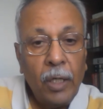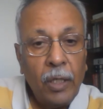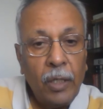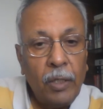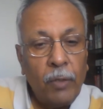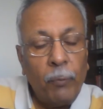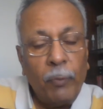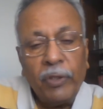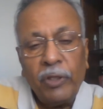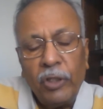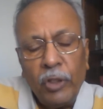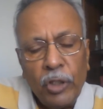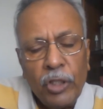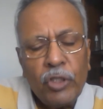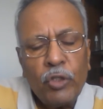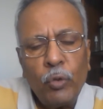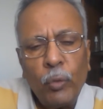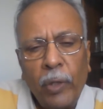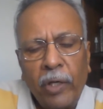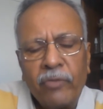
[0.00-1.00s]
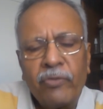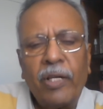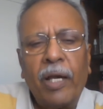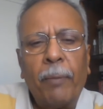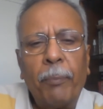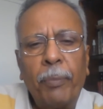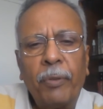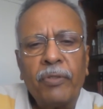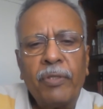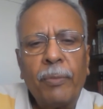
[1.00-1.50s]
With these 2
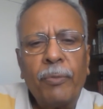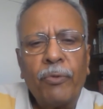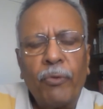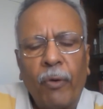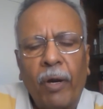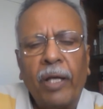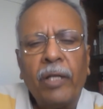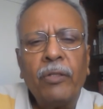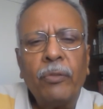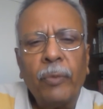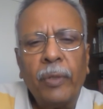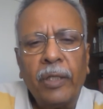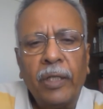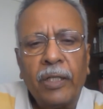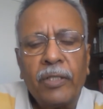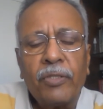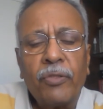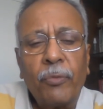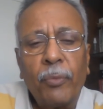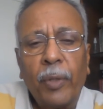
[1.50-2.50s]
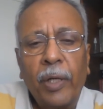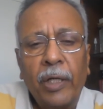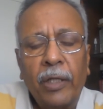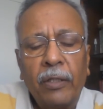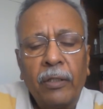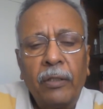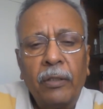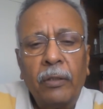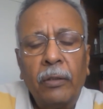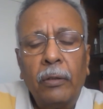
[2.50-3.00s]
examples, I'm trying to illustrate
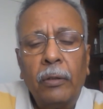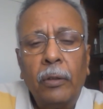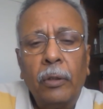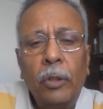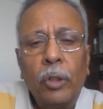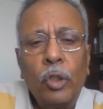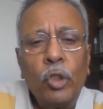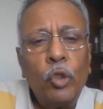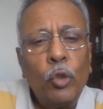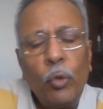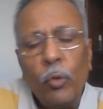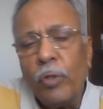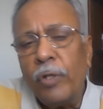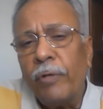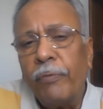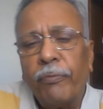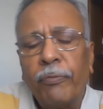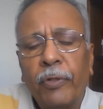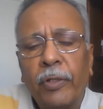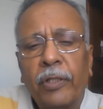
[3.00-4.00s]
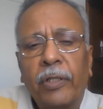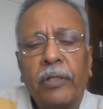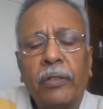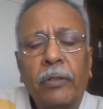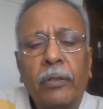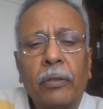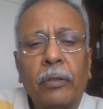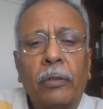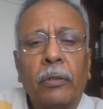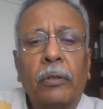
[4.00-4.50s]
2 different
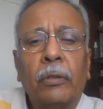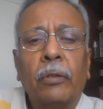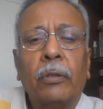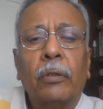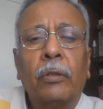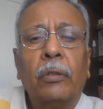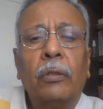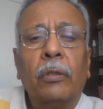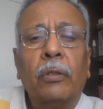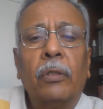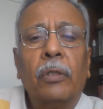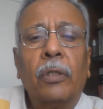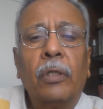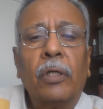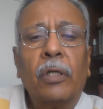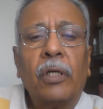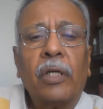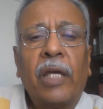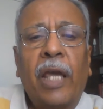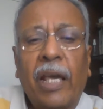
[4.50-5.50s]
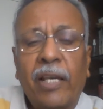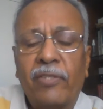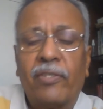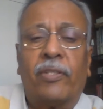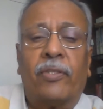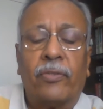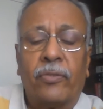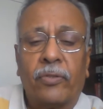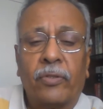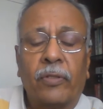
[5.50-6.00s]

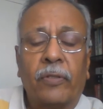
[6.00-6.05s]
cases.